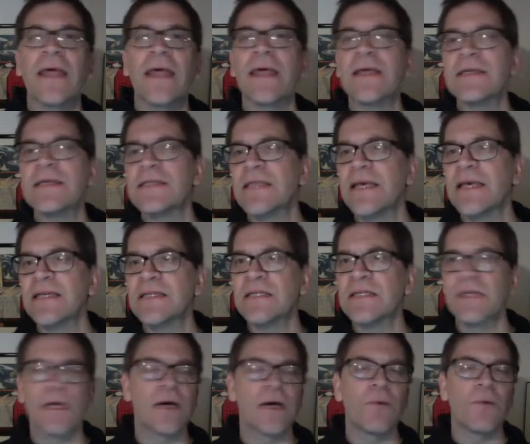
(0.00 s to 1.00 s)
Is
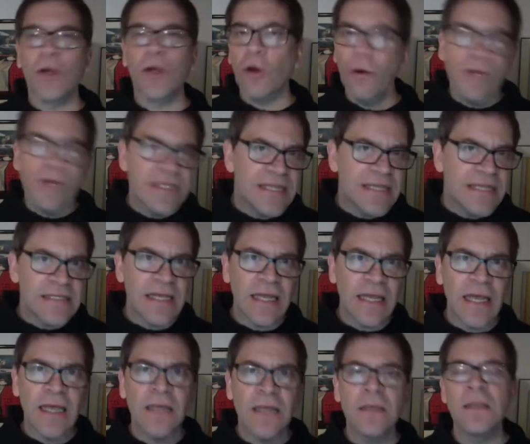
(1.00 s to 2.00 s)
this, what currency is it
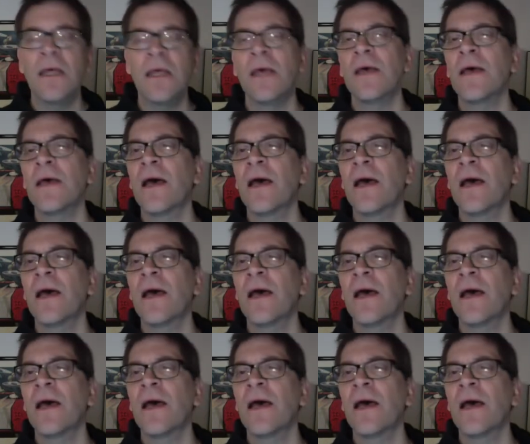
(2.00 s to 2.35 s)
in?